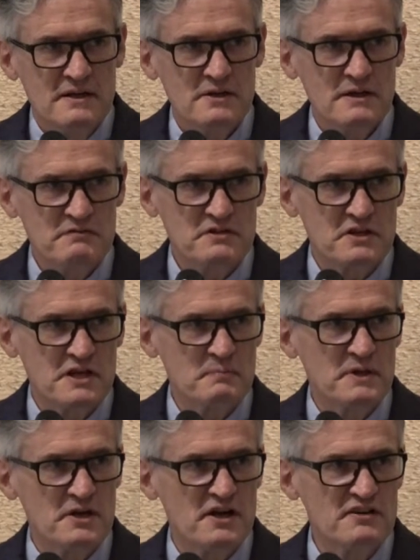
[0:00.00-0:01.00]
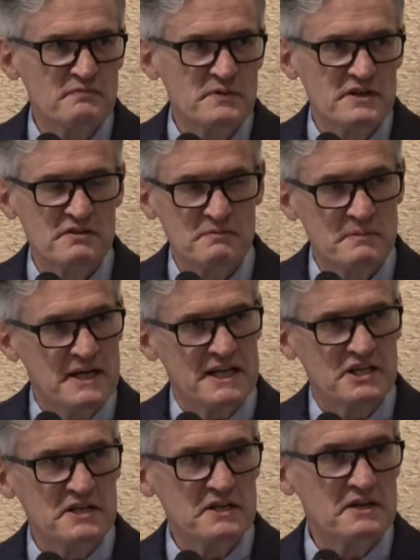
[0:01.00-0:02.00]
And you have to cut me off because we might
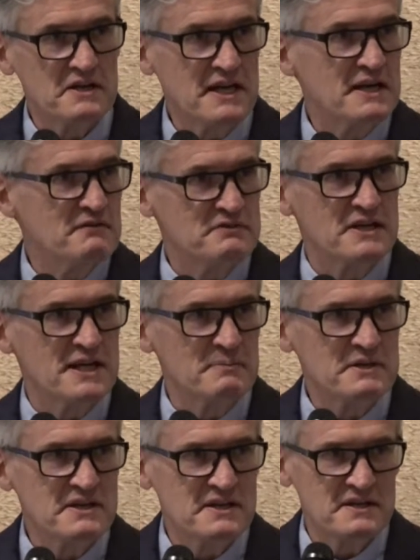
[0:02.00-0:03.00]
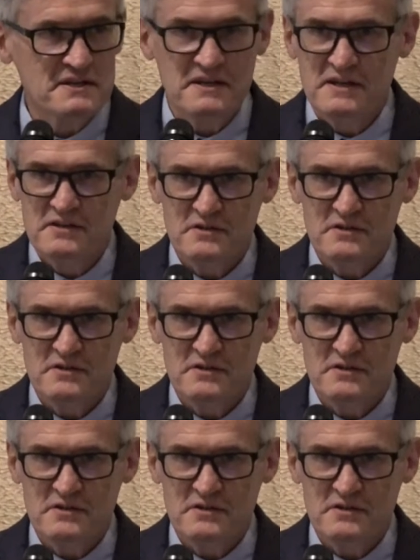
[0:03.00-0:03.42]
actually not have time at the end.